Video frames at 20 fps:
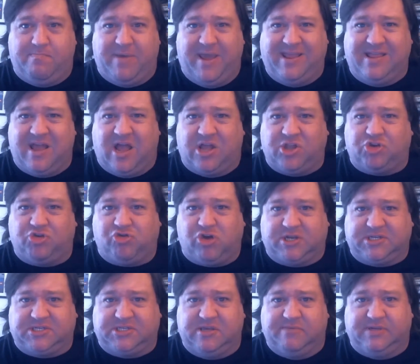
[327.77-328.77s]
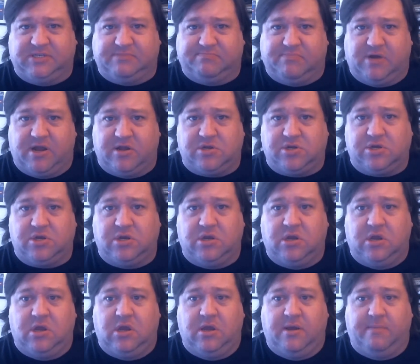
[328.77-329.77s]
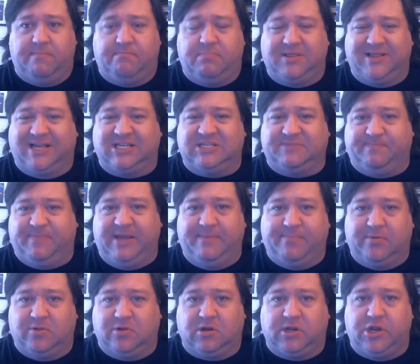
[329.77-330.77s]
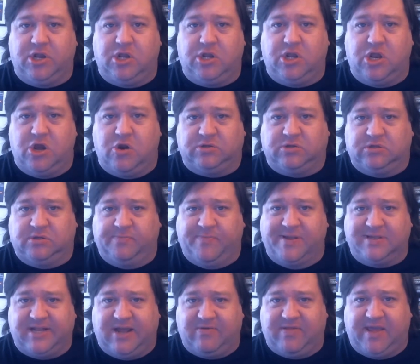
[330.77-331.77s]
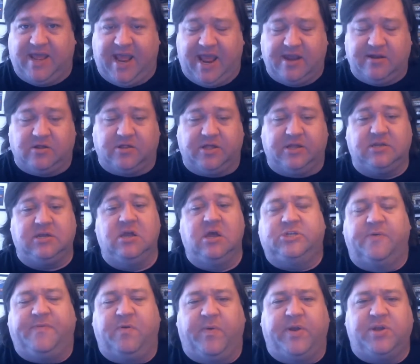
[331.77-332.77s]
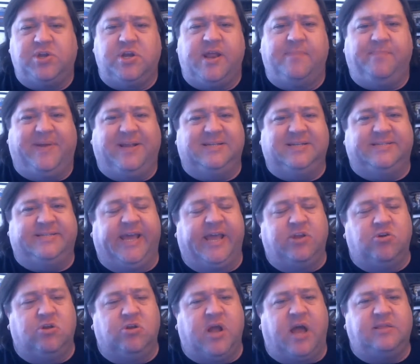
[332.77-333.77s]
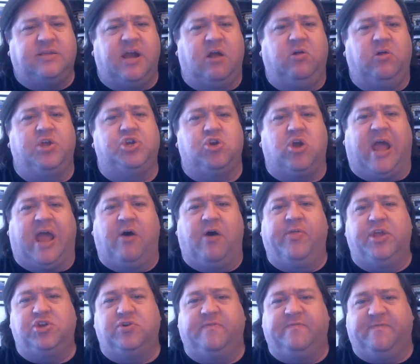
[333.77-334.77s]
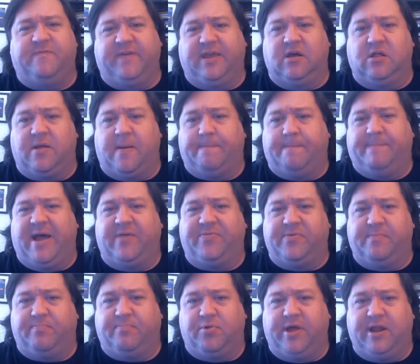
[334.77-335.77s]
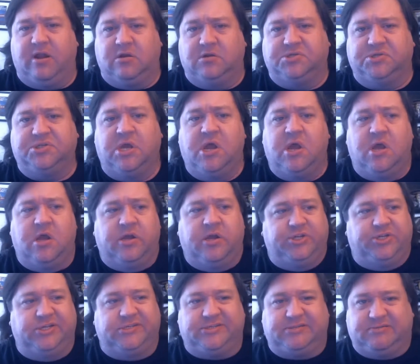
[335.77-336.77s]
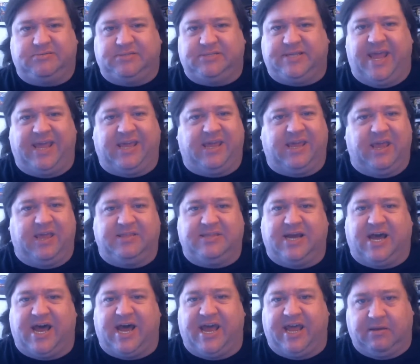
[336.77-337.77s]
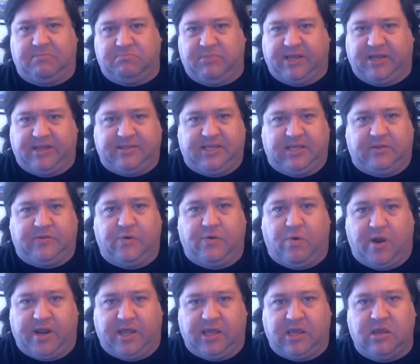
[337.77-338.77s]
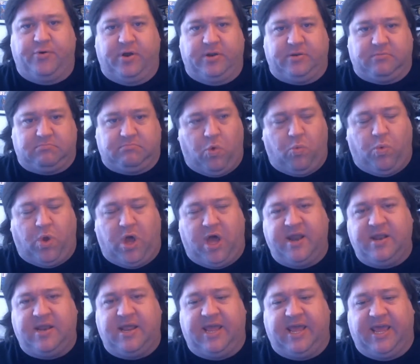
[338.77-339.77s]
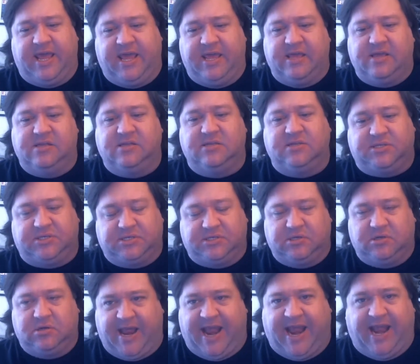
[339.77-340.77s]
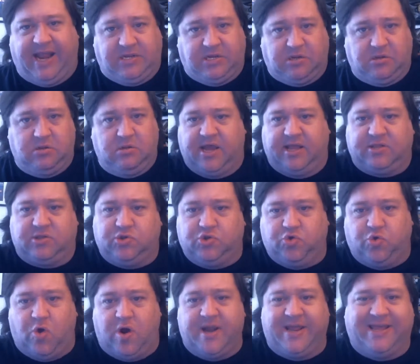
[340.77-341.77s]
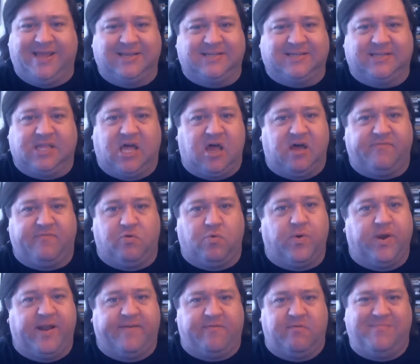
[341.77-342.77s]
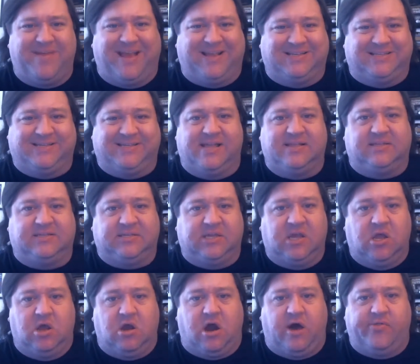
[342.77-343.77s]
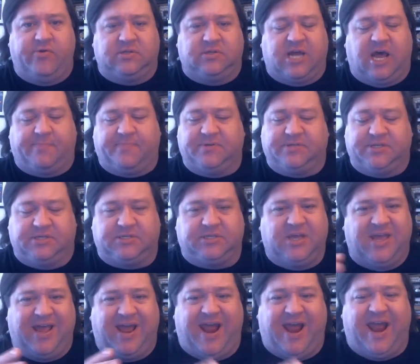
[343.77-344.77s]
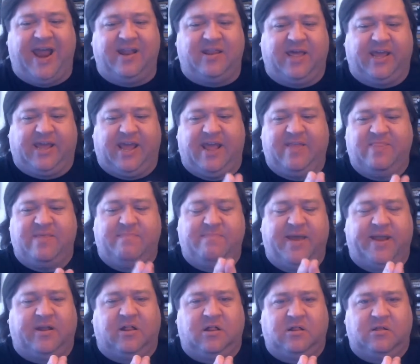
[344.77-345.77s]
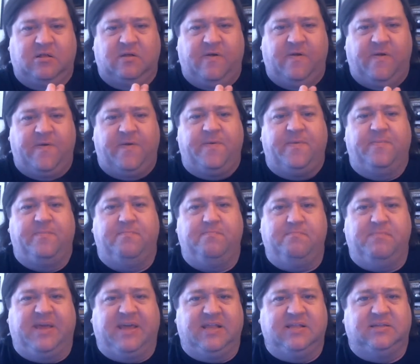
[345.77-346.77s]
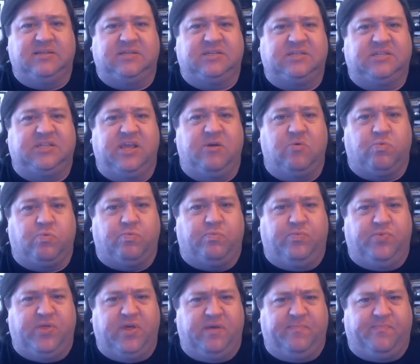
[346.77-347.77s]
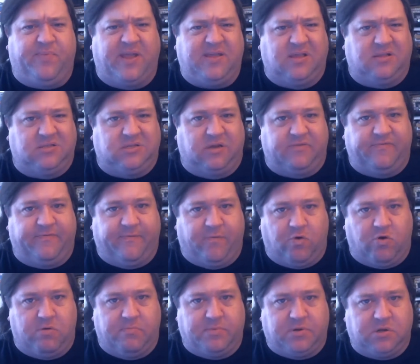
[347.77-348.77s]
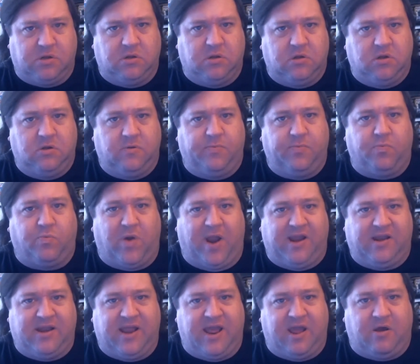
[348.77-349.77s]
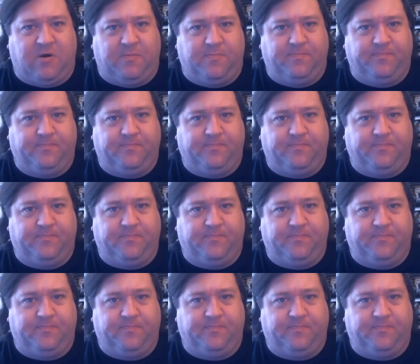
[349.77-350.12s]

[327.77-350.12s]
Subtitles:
May not trust them as much, but less people are going to know. So it depends on how they handle it. So if you reach an NPC and you're not entirely sure how they should feel about the players, just take a die, like a D20. Put a 1 is hate, a 20 is love, or whatever makes sense on those opposites. And like in the middle means the opinion's unformed right now.